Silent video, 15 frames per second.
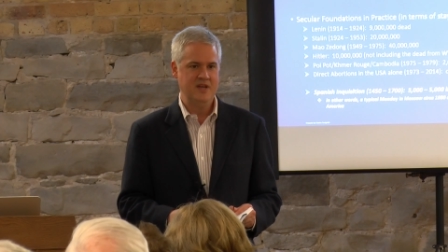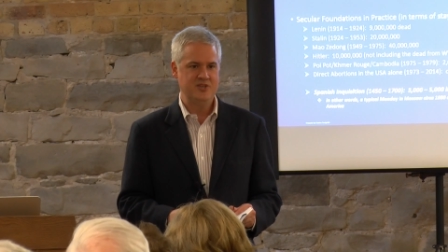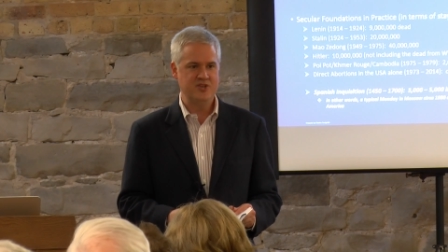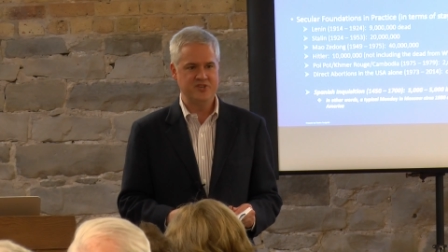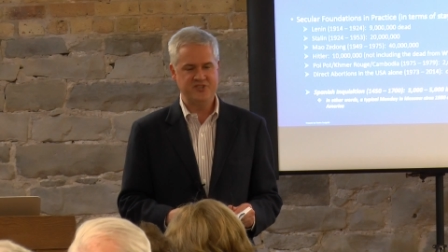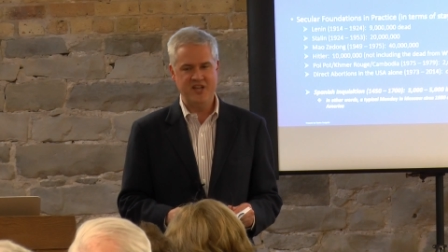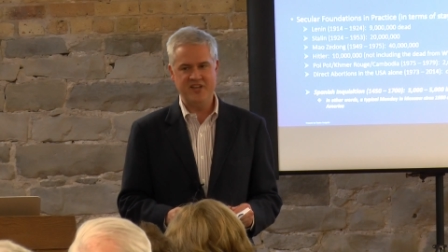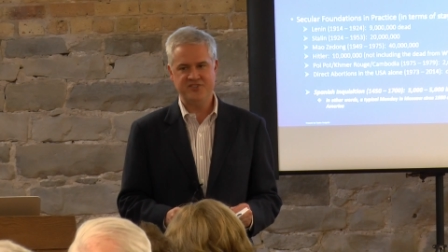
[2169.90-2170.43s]

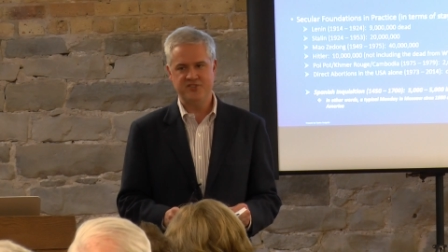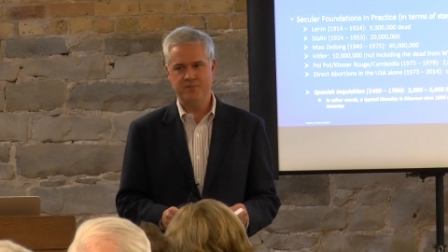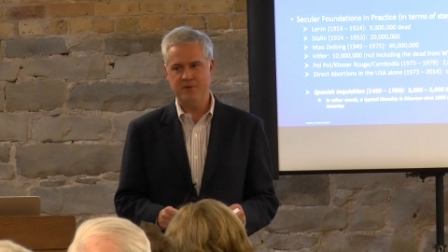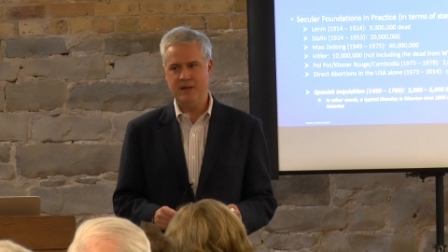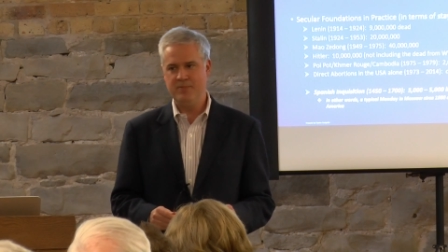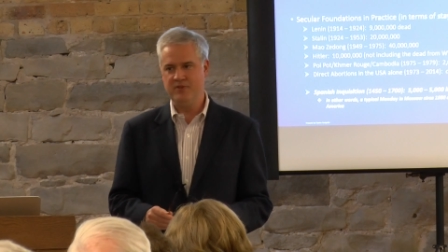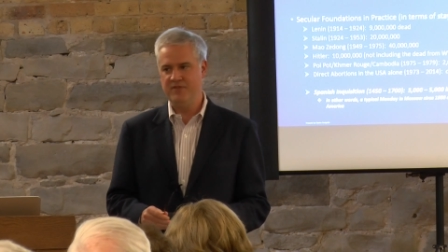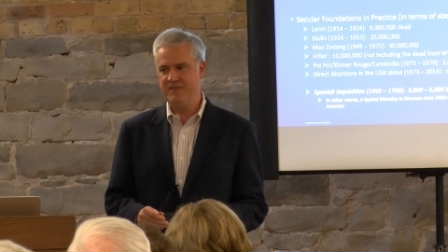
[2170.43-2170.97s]
Just ask the
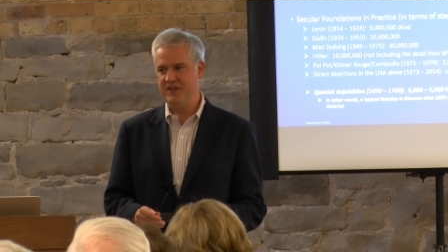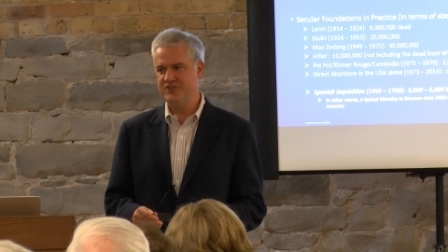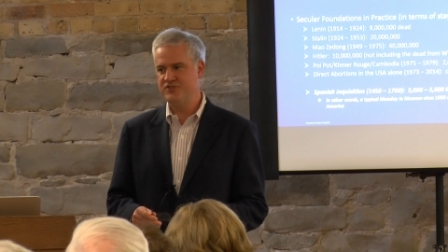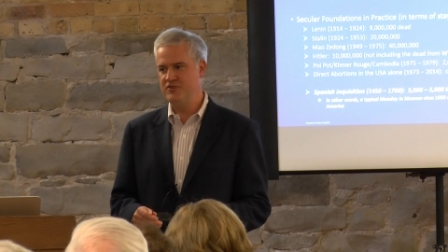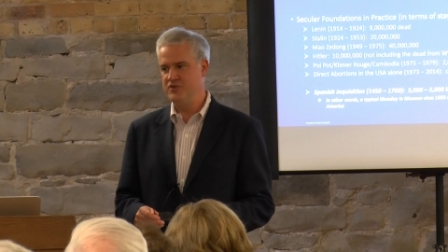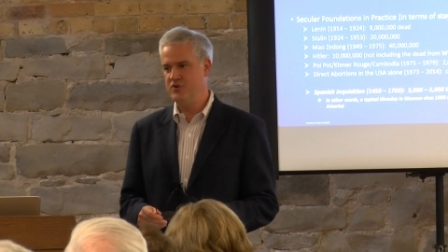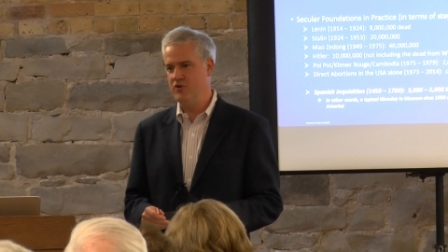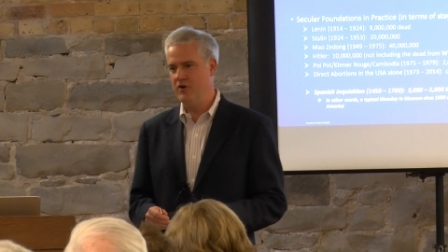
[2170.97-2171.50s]
people of
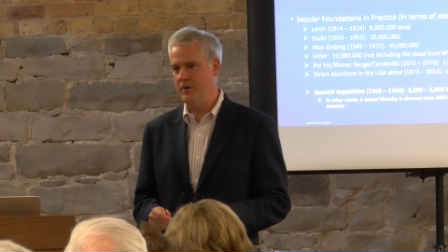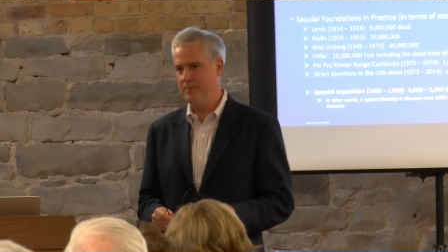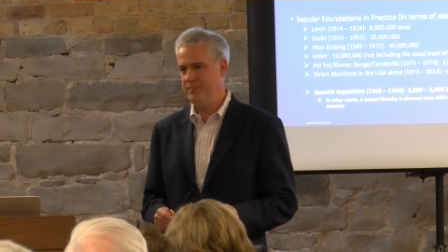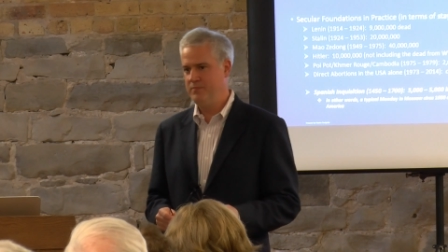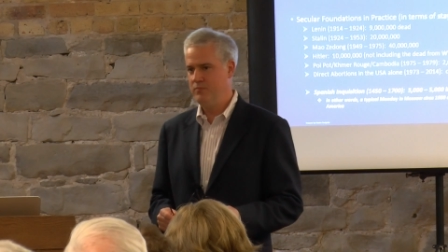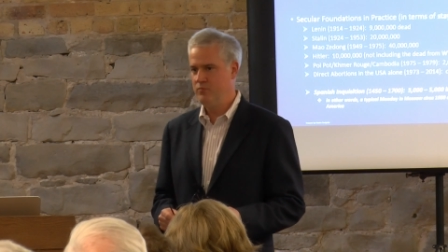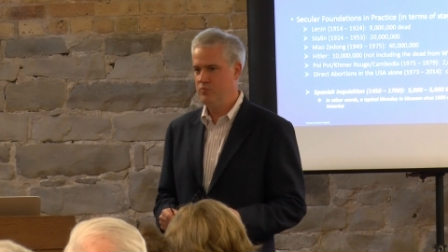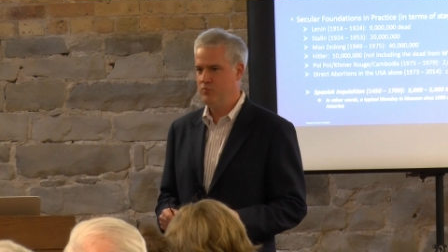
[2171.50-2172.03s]
Eastern Europe
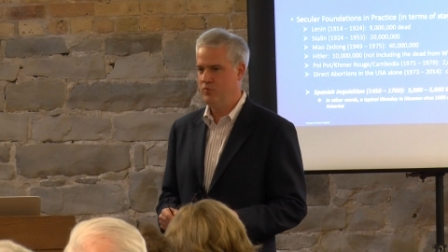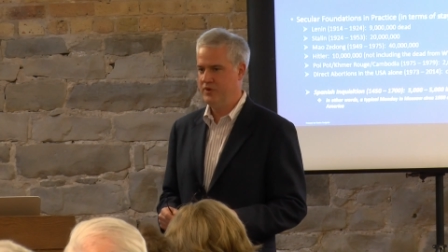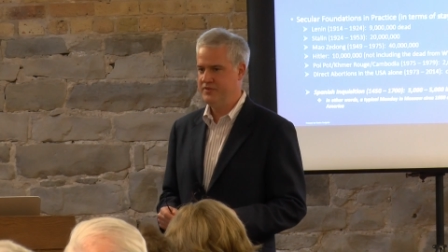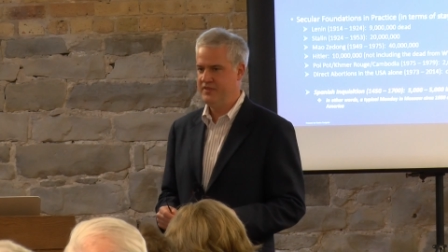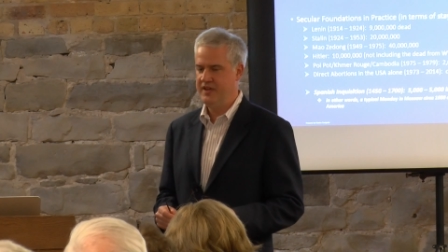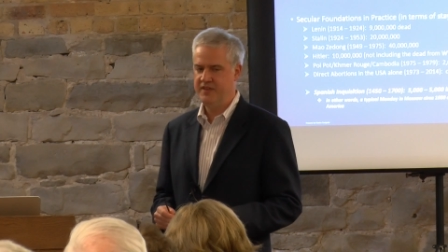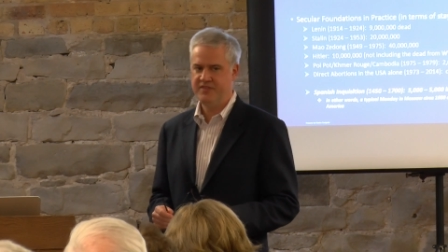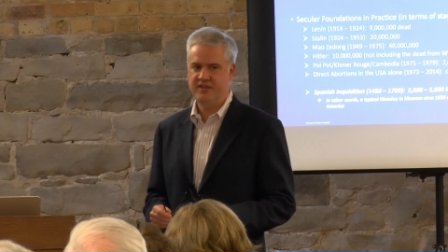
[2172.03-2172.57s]

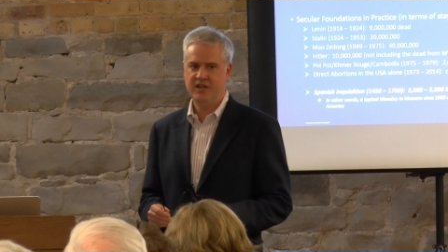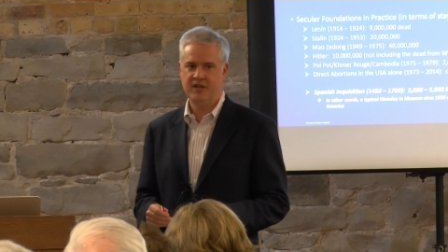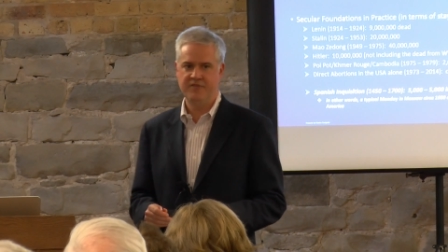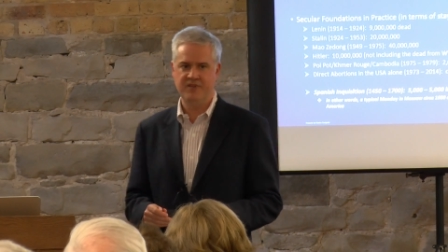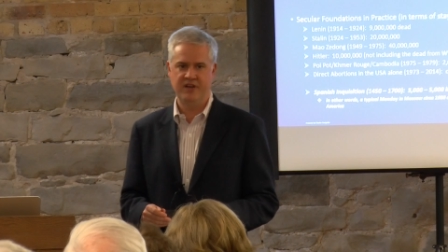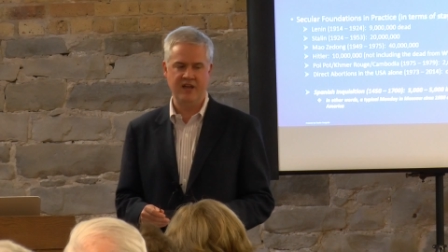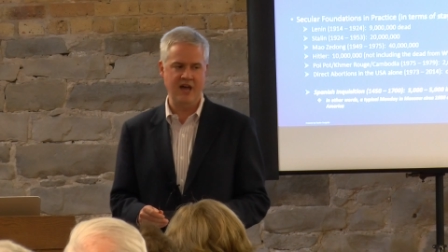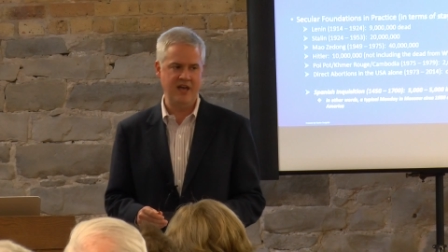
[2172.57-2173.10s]
what they think
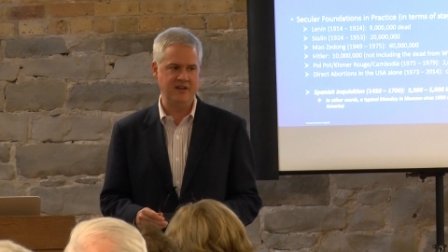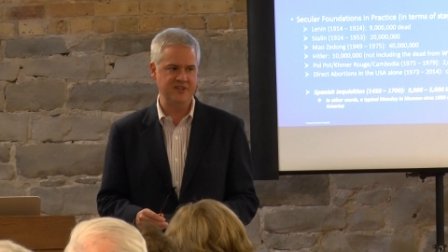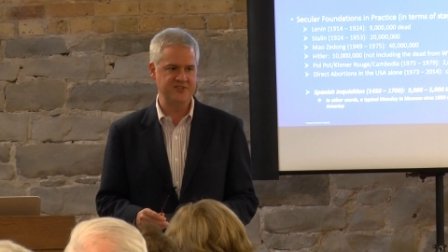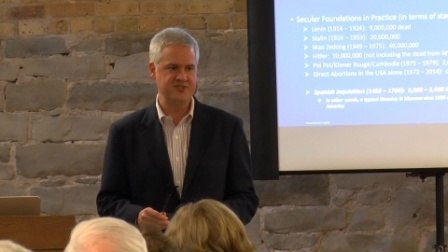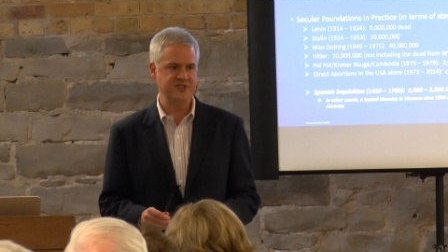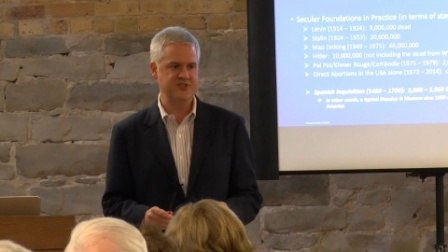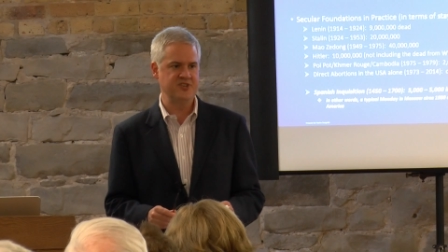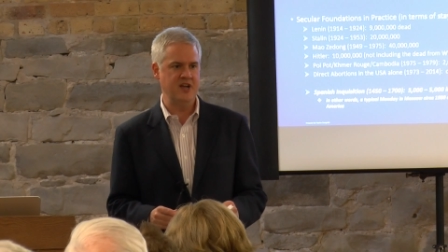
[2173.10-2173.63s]
of a godless
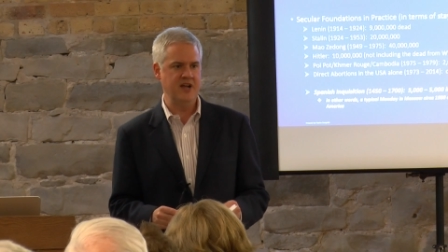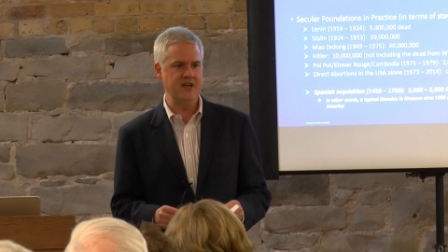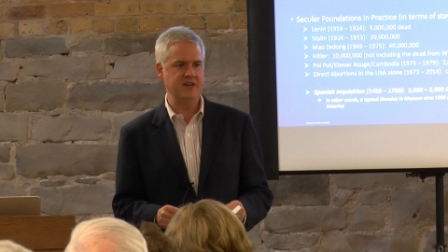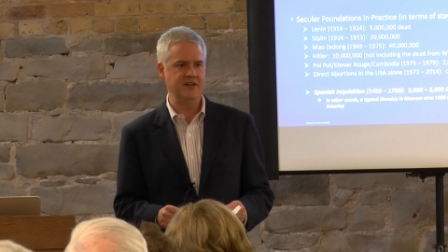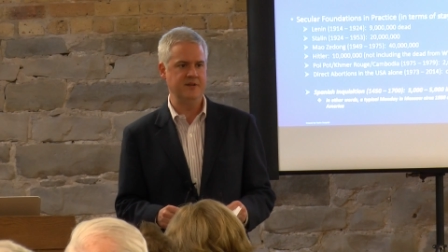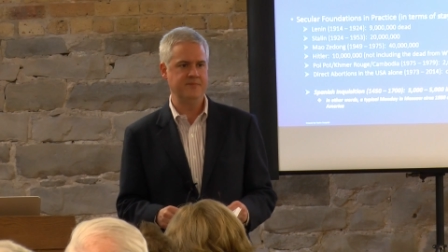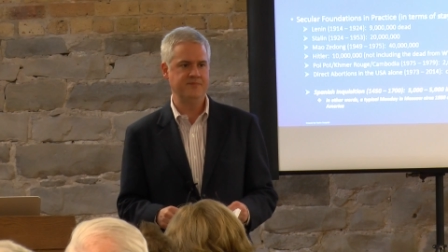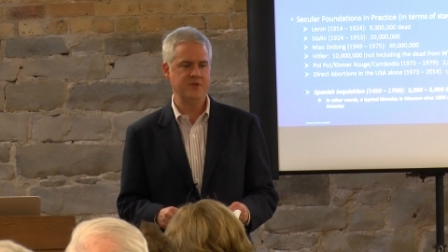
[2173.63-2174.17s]
society.